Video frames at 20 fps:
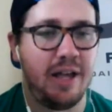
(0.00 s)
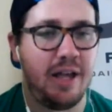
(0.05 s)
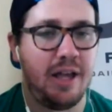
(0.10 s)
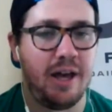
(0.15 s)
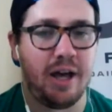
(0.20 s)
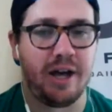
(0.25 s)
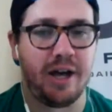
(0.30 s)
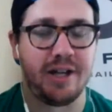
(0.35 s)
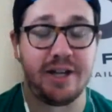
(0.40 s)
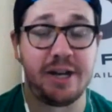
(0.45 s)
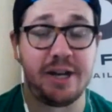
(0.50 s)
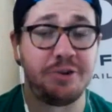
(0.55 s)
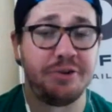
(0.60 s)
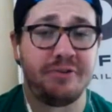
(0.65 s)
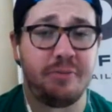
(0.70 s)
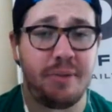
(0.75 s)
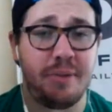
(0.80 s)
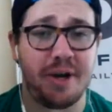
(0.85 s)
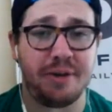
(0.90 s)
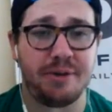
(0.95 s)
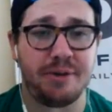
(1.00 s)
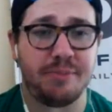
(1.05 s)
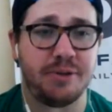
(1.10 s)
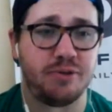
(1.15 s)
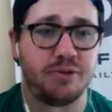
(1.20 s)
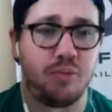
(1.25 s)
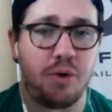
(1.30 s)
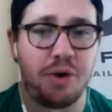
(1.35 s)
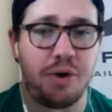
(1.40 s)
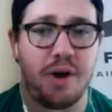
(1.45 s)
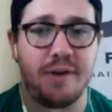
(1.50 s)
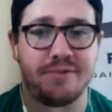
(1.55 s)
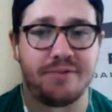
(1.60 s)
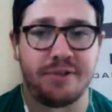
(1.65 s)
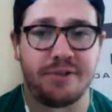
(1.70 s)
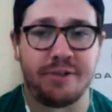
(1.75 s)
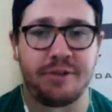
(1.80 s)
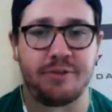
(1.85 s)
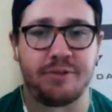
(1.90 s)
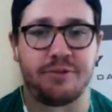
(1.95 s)
Uh, and I don't even mind them as one-offs. I
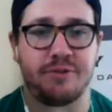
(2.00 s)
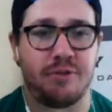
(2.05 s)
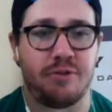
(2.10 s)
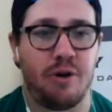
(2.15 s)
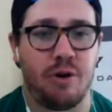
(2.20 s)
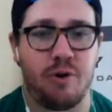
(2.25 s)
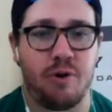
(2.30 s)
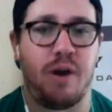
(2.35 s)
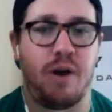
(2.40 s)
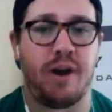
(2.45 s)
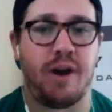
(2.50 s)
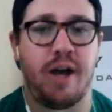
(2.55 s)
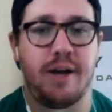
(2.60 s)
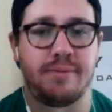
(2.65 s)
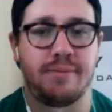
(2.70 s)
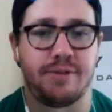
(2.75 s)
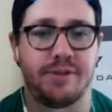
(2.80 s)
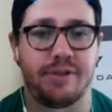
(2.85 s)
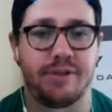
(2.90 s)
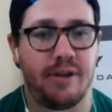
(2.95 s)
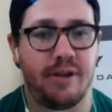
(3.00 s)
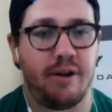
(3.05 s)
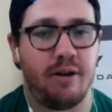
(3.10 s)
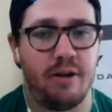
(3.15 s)
think those are all great options there.